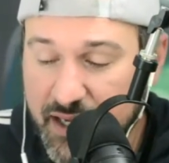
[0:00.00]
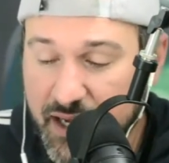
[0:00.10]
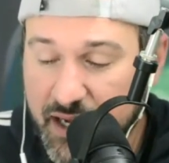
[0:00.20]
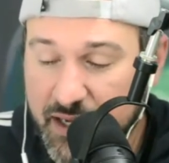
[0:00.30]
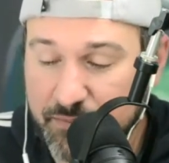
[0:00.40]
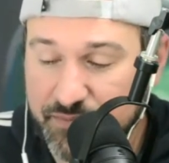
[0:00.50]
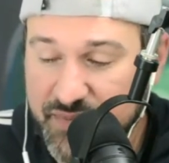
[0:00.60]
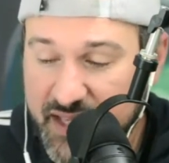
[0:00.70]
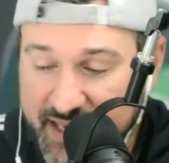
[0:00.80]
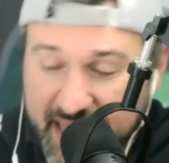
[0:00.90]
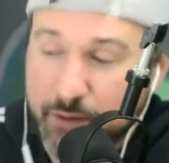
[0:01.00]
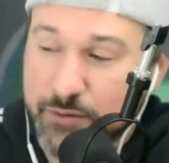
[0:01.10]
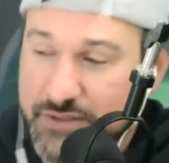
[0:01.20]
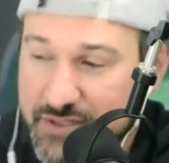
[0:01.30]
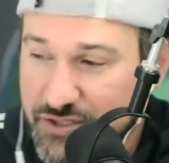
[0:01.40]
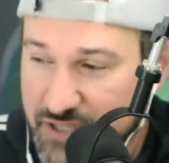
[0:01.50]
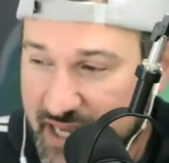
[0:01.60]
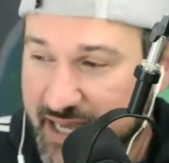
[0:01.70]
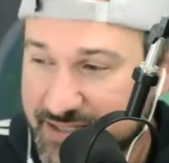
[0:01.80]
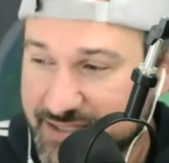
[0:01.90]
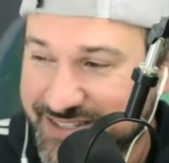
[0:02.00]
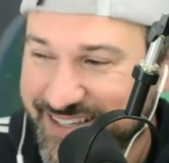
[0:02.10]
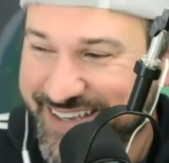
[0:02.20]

um, and I would suggest